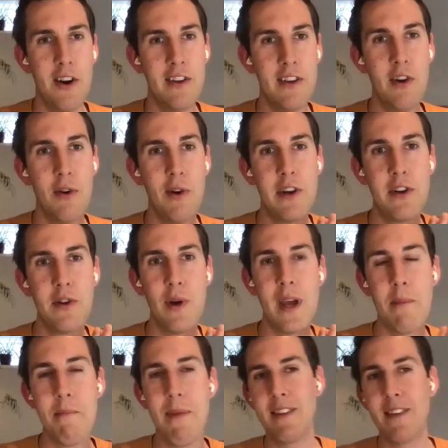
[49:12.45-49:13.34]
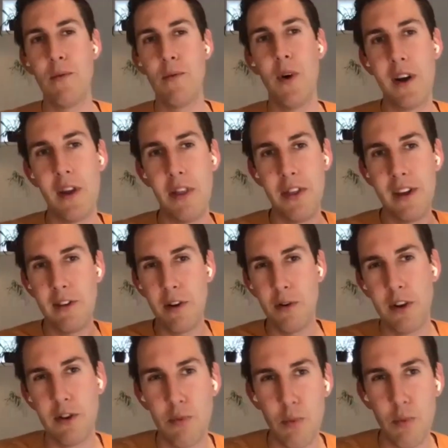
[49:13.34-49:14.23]
is only doing amazing work and things
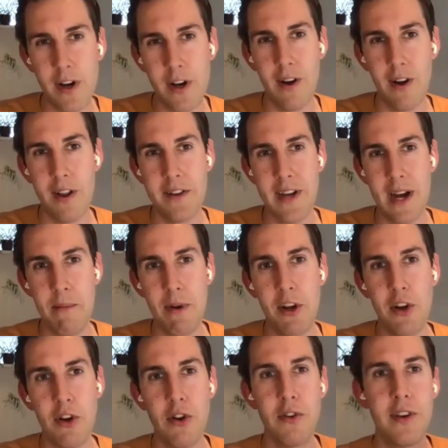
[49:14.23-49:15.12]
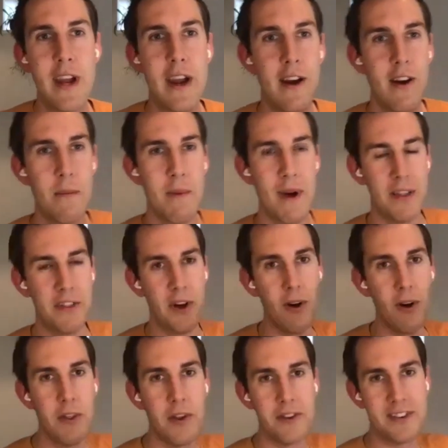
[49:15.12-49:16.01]
are just working all the time, and you don't hear about
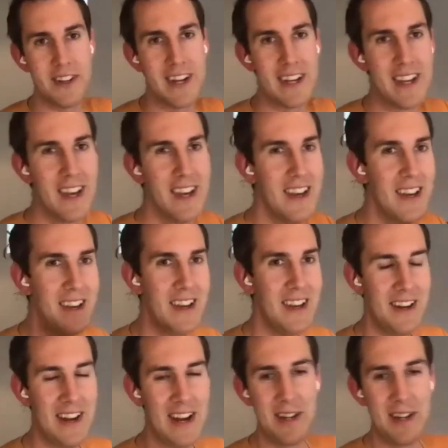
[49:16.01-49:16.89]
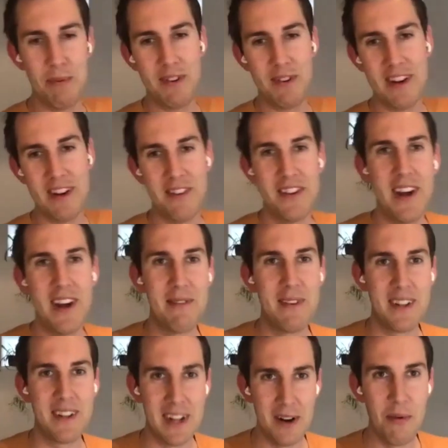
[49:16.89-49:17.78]
all those like ninety percent of the
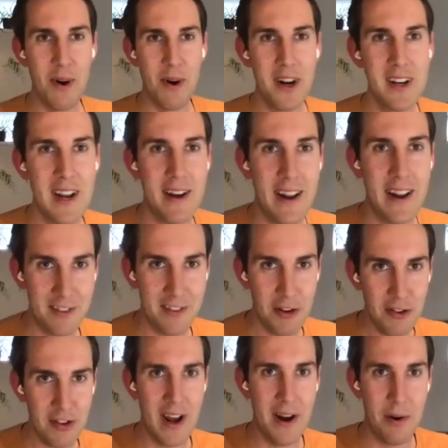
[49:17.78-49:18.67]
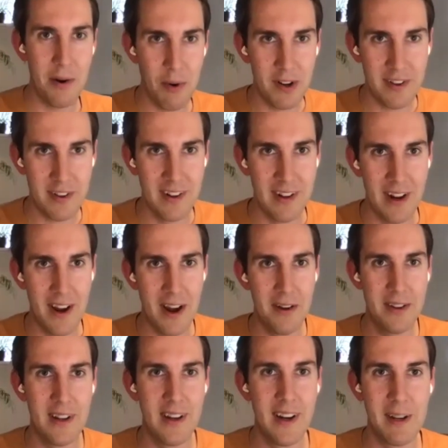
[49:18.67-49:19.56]
times it didn't work. And that's usually how it works in the,
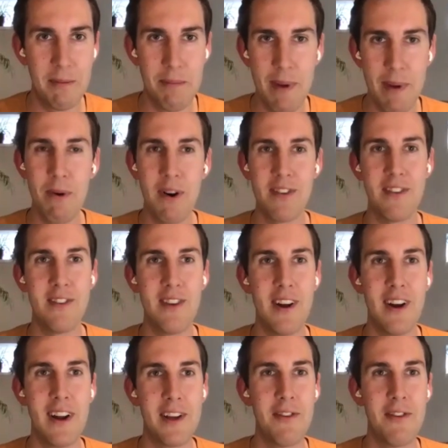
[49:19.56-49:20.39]
out in like papers and so on.